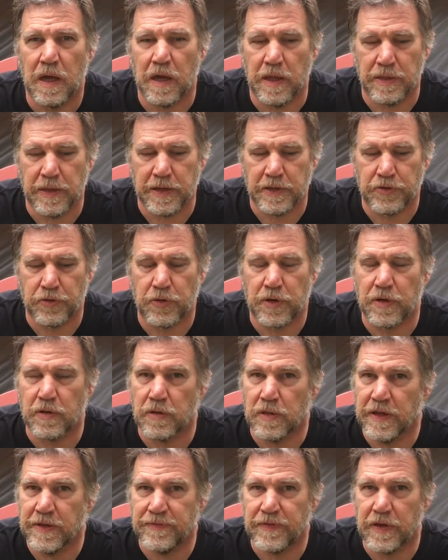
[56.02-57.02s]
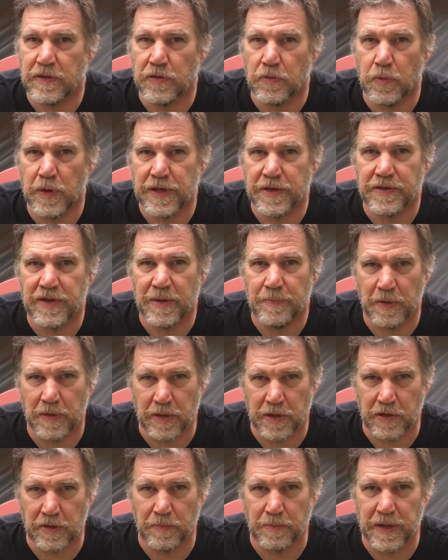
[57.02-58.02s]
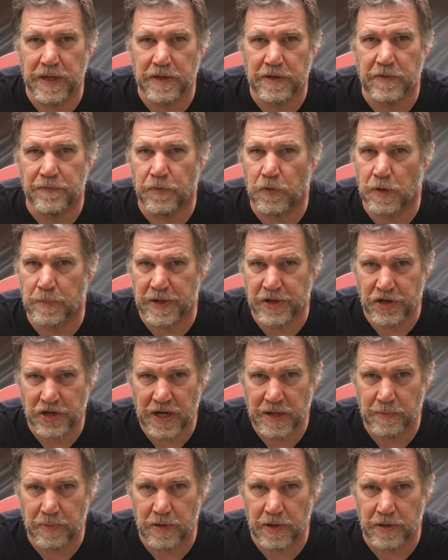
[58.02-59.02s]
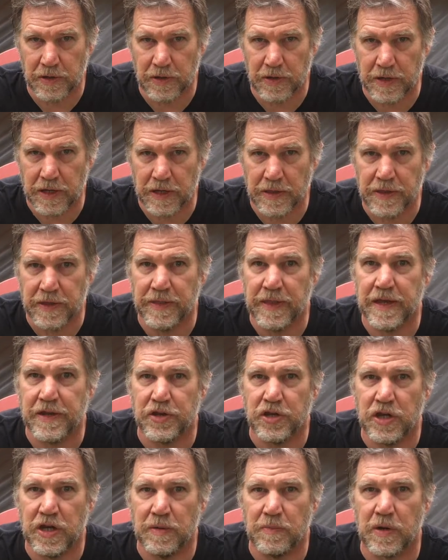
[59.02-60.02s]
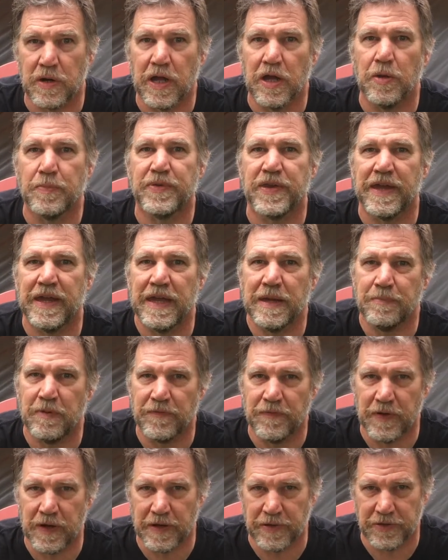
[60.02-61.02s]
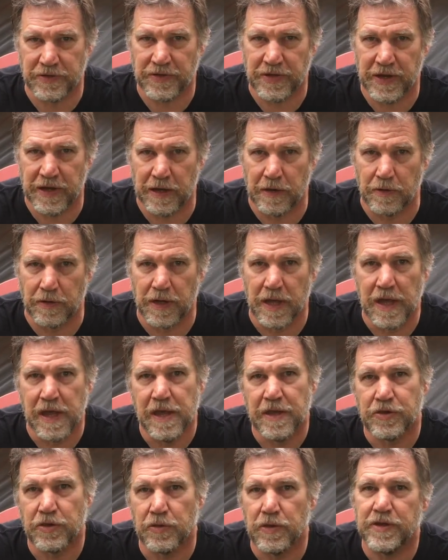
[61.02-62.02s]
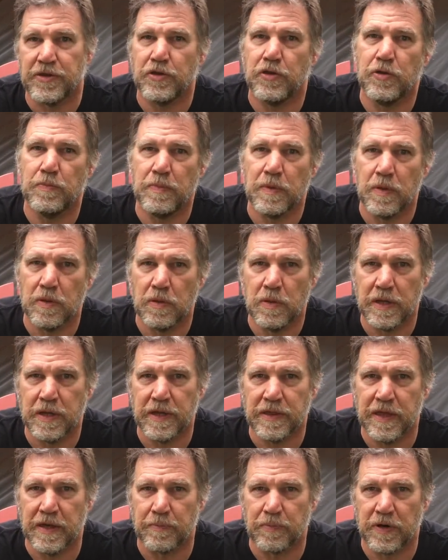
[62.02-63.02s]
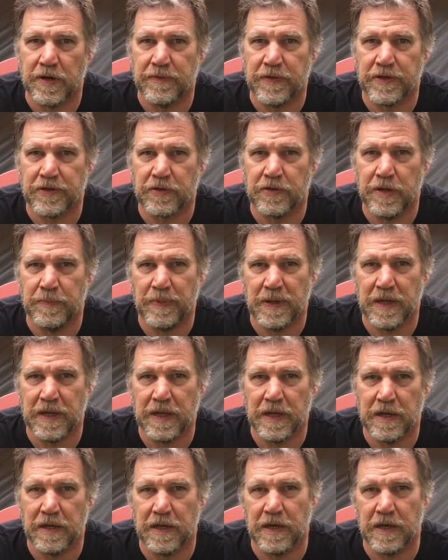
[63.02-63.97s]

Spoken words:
they sort of lift the wings up a little bit to form a chamber underneath, and that chamber helps amplify the sound. So let's go look at that previous clip again,